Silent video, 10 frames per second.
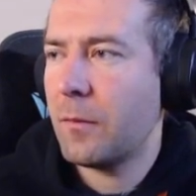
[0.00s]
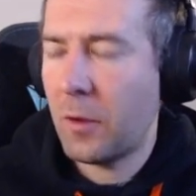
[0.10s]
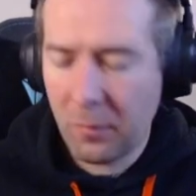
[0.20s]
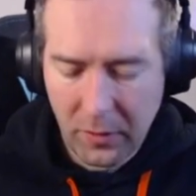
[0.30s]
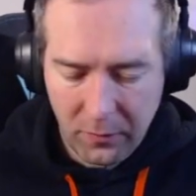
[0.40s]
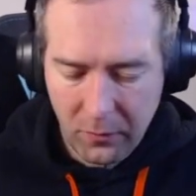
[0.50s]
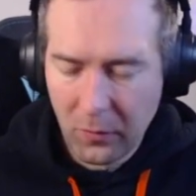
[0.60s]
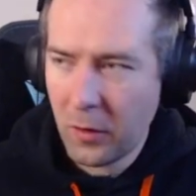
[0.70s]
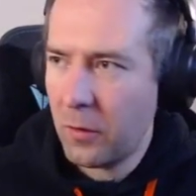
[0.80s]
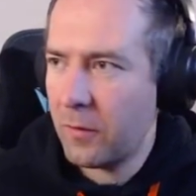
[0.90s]
our part 2
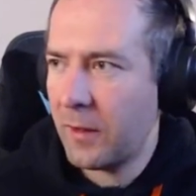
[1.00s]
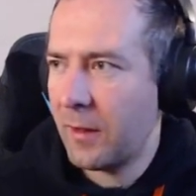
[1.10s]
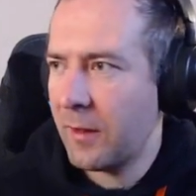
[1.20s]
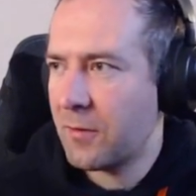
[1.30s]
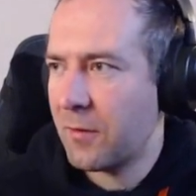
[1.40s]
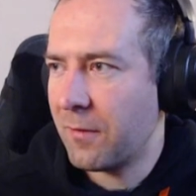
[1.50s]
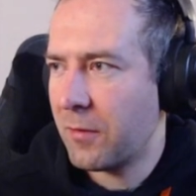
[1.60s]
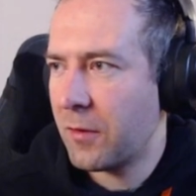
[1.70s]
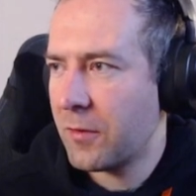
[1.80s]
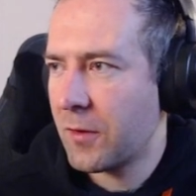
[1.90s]
code and let's
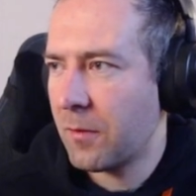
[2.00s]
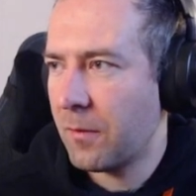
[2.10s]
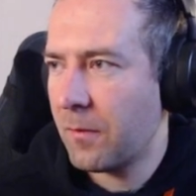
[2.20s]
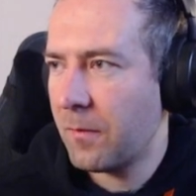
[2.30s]
revert some.